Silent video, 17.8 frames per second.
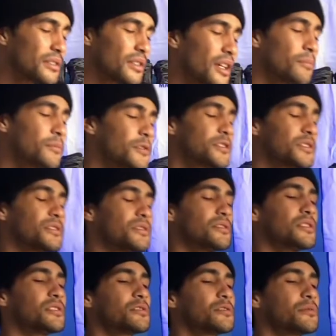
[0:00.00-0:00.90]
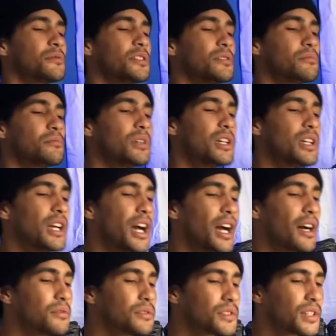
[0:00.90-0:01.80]
episode this week, but
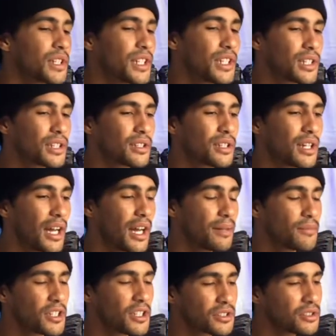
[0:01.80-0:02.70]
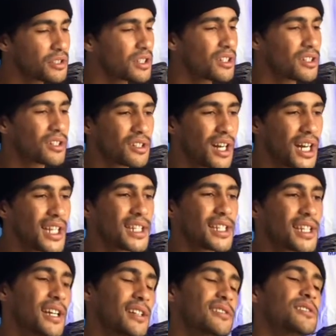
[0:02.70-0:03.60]
I was like, I'm actually kind of glad
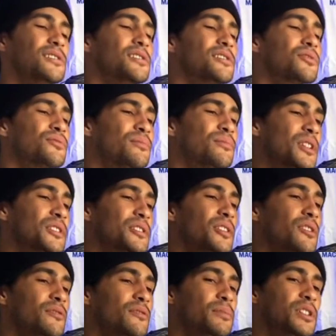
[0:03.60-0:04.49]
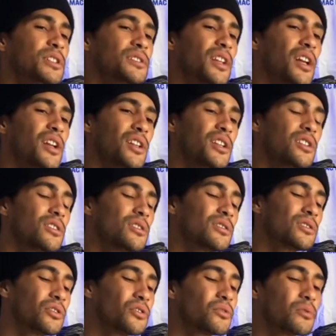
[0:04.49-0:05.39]
I got on this one myself, because I needed a
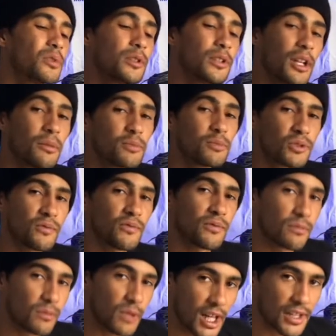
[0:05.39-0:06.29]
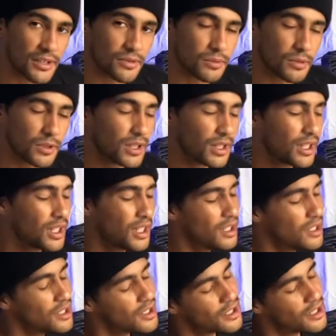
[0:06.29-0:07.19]
little redemption from last week,
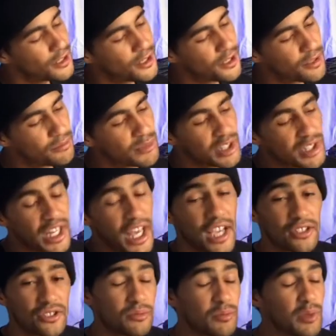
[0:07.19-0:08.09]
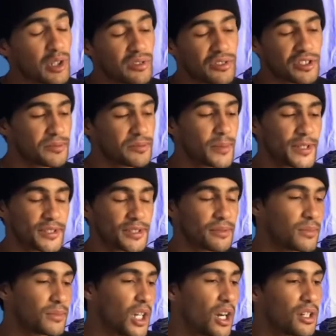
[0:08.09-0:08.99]
and actually be able to spit
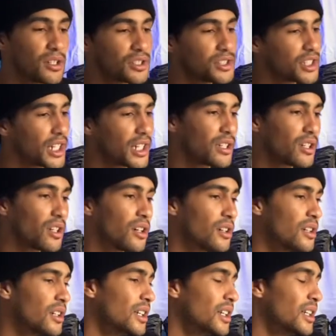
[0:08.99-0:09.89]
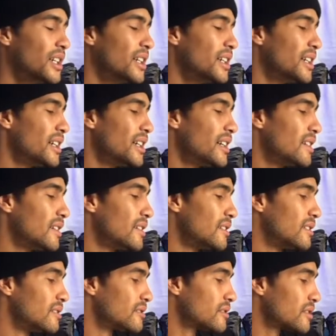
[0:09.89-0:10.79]
some knowledge at y'all.
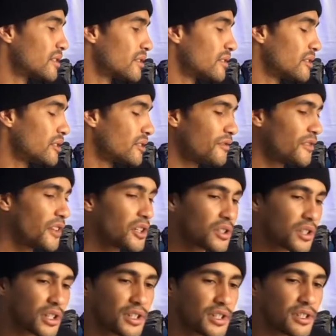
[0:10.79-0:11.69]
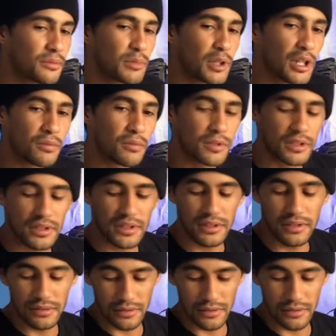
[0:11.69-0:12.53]
So it felt good to be able to